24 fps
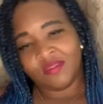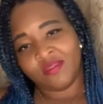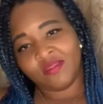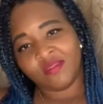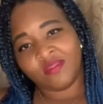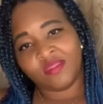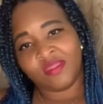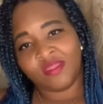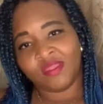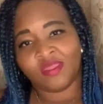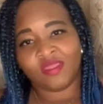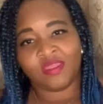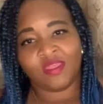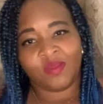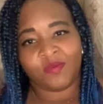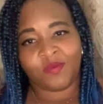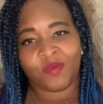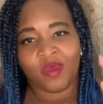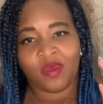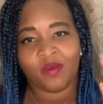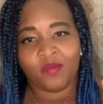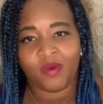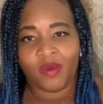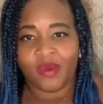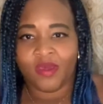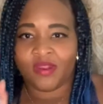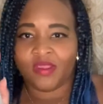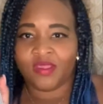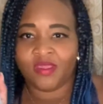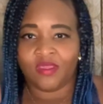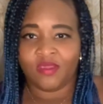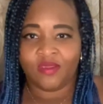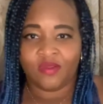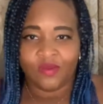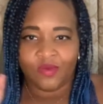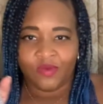didn't think my
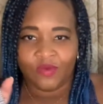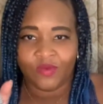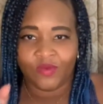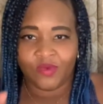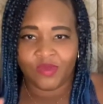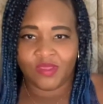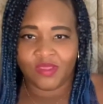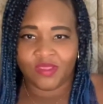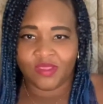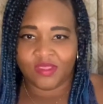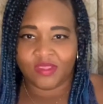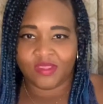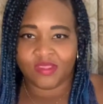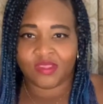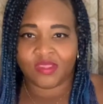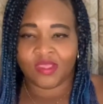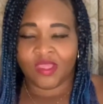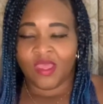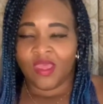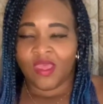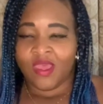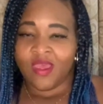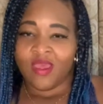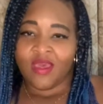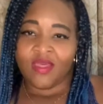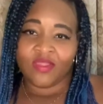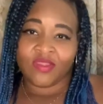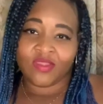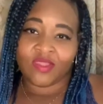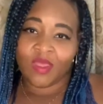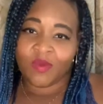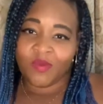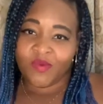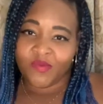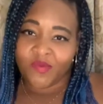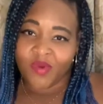body was the
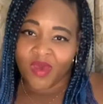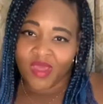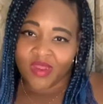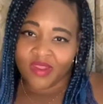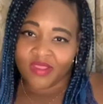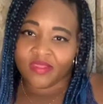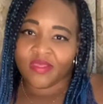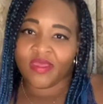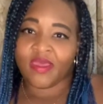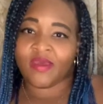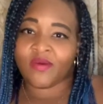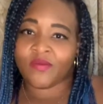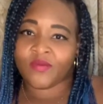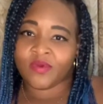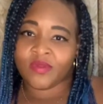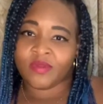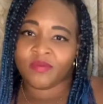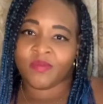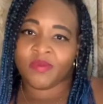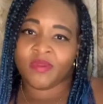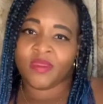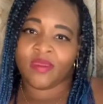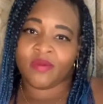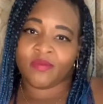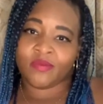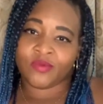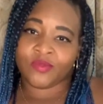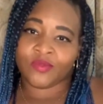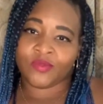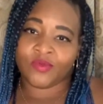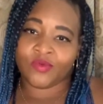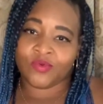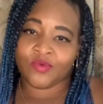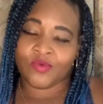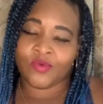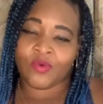type of body that would be able
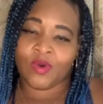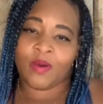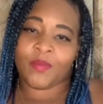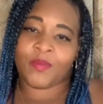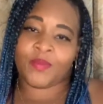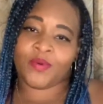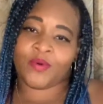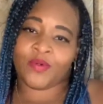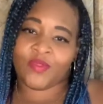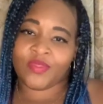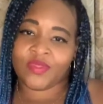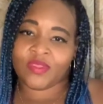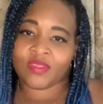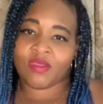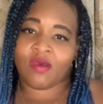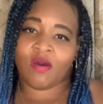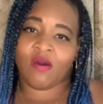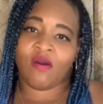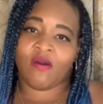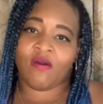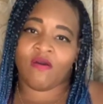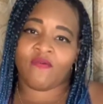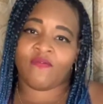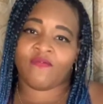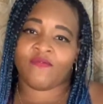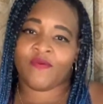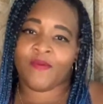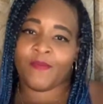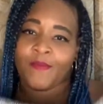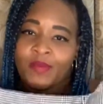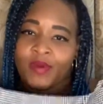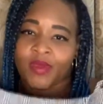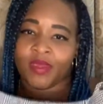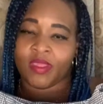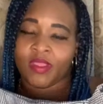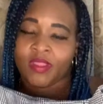to pull this off,
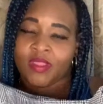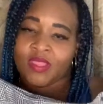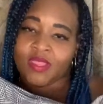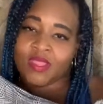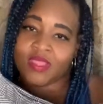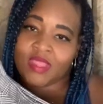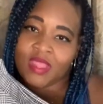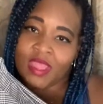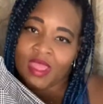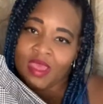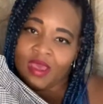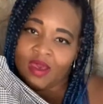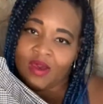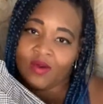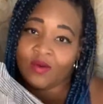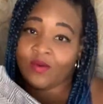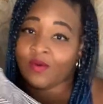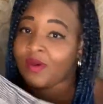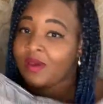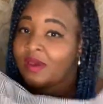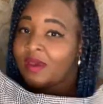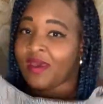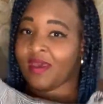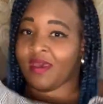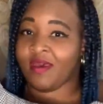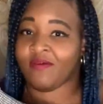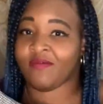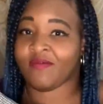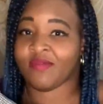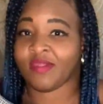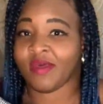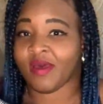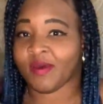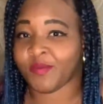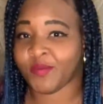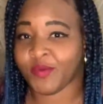but now I have
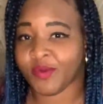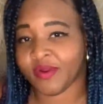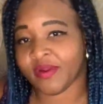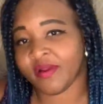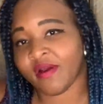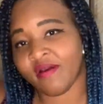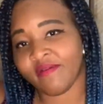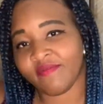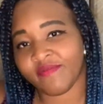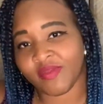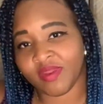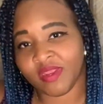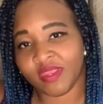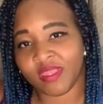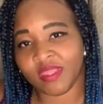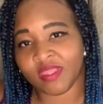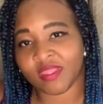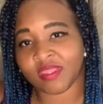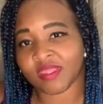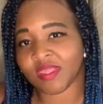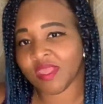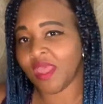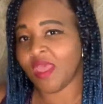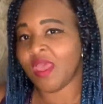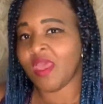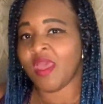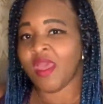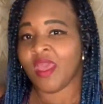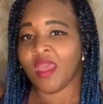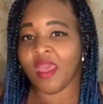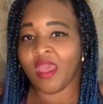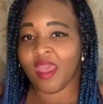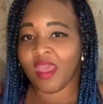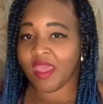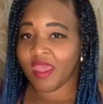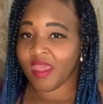a lot more confidence
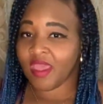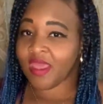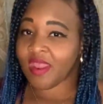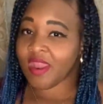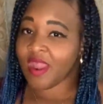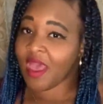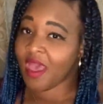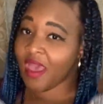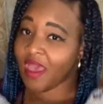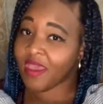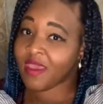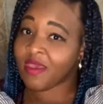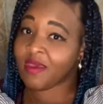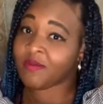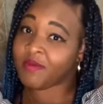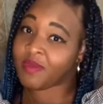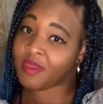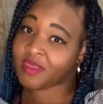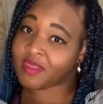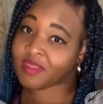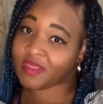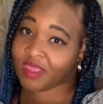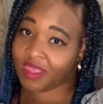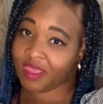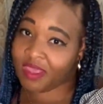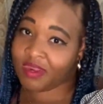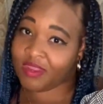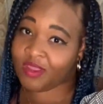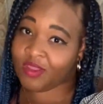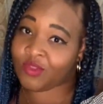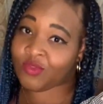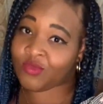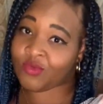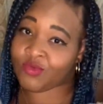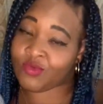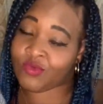and I am
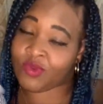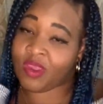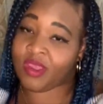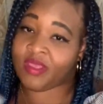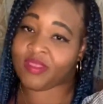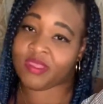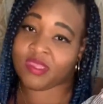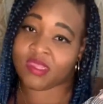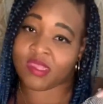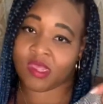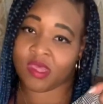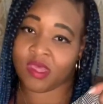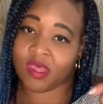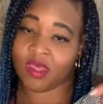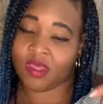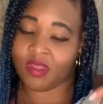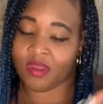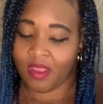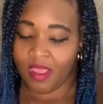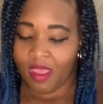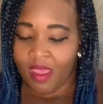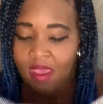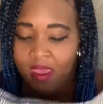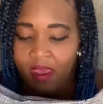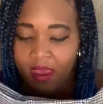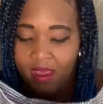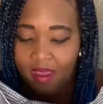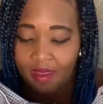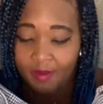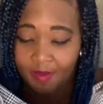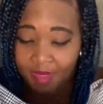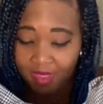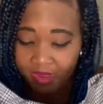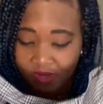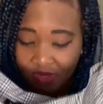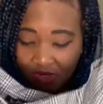excited to try this on.
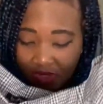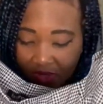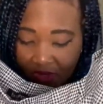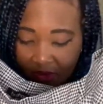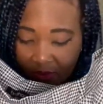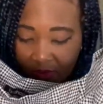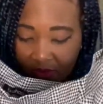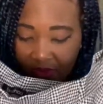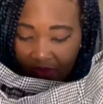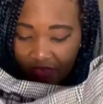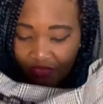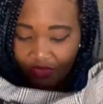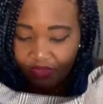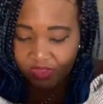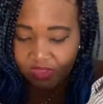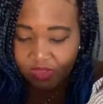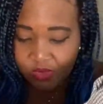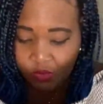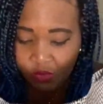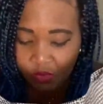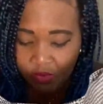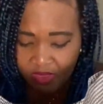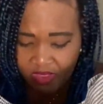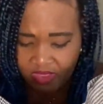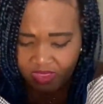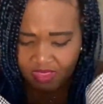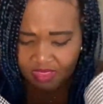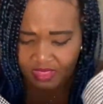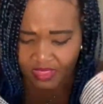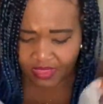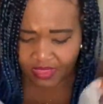I'm actually going to pair this with